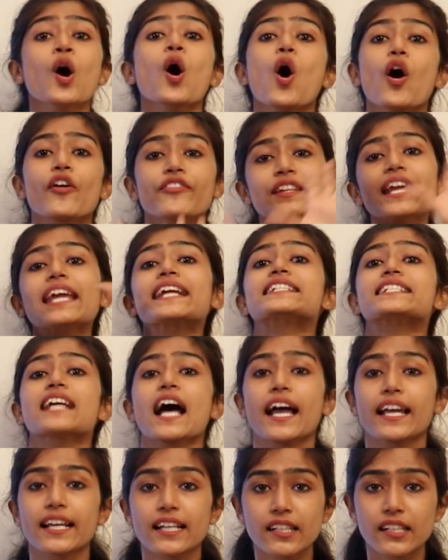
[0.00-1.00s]
of the
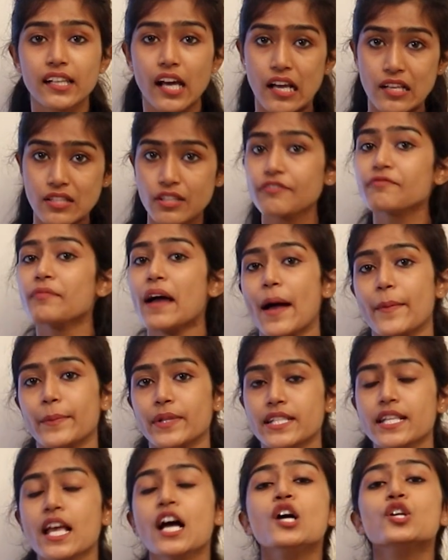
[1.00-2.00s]
entire class of
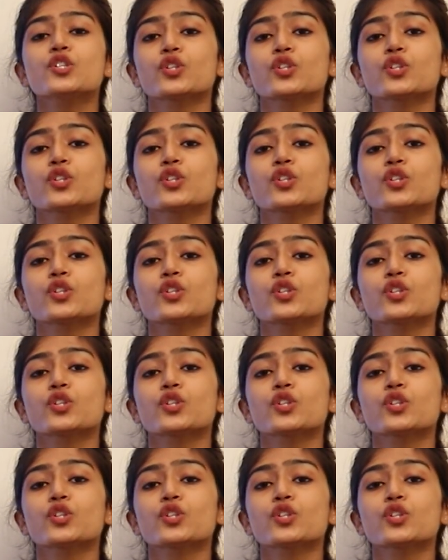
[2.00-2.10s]
mammals.